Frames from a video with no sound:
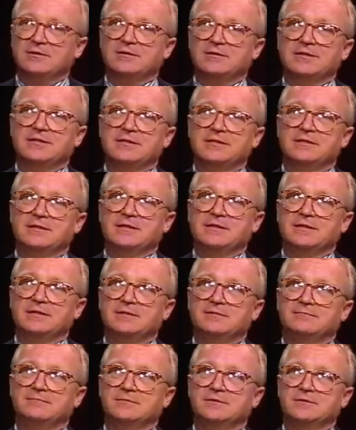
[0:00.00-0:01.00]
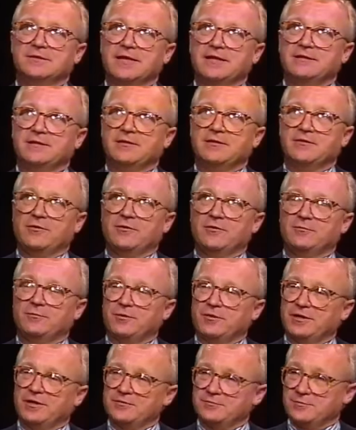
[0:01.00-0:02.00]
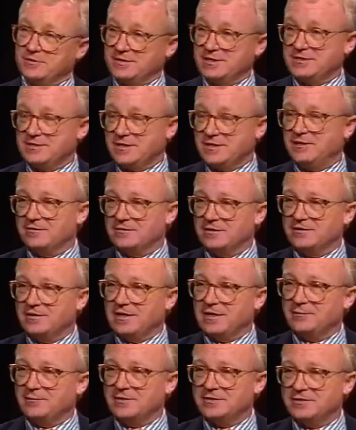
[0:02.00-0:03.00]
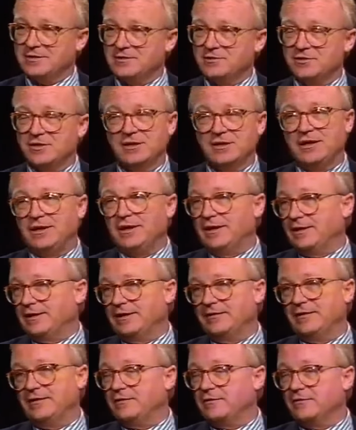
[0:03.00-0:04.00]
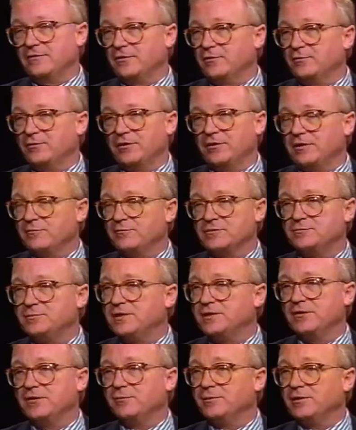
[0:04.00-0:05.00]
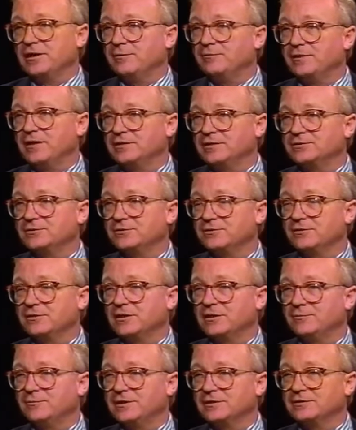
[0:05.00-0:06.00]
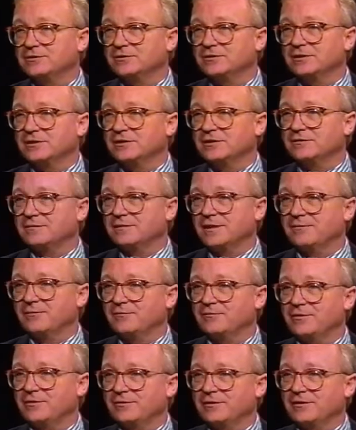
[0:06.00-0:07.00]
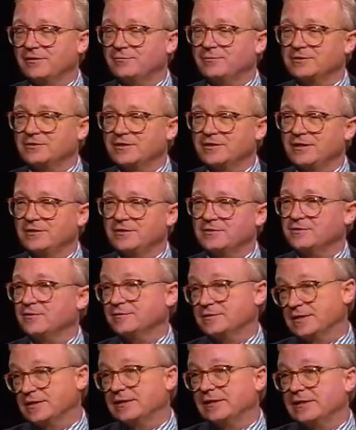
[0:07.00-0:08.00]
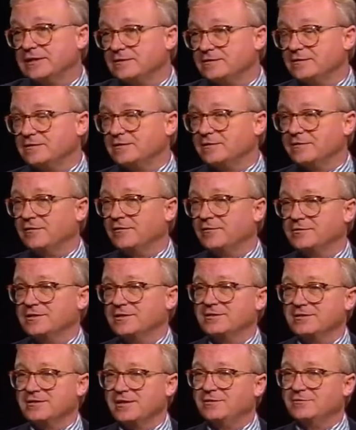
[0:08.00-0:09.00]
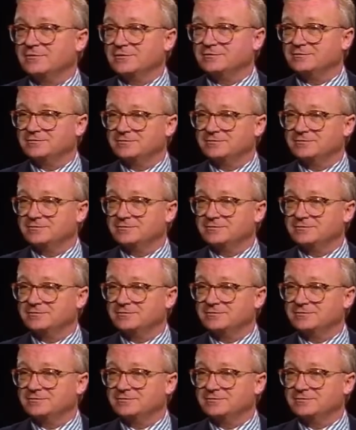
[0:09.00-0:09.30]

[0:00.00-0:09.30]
The 2nd and 3rd printings were 6,000 copies each. And I think the 3rd printing was bigger, but I'm not sure how much. I haven't found out how much that is. So it's at least another 6,000.